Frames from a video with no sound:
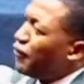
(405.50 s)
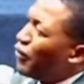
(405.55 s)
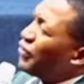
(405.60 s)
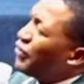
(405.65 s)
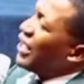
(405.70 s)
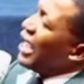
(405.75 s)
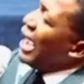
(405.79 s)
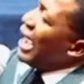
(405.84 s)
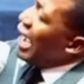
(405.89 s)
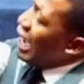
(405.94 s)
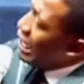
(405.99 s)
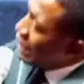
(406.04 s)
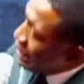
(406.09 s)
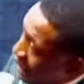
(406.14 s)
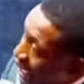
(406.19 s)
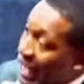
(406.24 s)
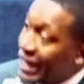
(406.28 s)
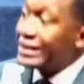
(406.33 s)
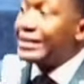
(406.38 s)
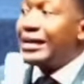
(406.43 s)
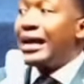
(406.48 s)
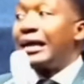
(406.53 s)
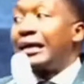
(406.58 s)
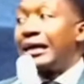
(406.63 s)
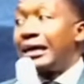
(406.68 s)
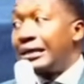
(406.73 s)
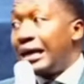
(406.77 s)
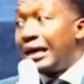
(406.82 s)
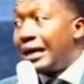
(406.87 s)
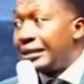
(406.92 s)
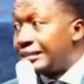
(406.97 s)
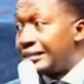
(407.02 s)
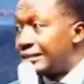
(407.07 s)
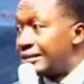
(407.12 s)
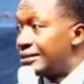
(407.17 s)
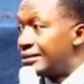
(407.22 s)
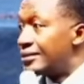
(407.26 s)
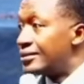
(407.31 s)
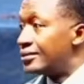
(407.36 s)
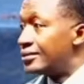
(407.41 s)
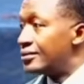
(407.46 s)
for they are unlike their
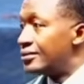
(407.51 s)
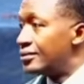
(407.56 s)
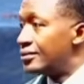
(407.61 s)
Christ.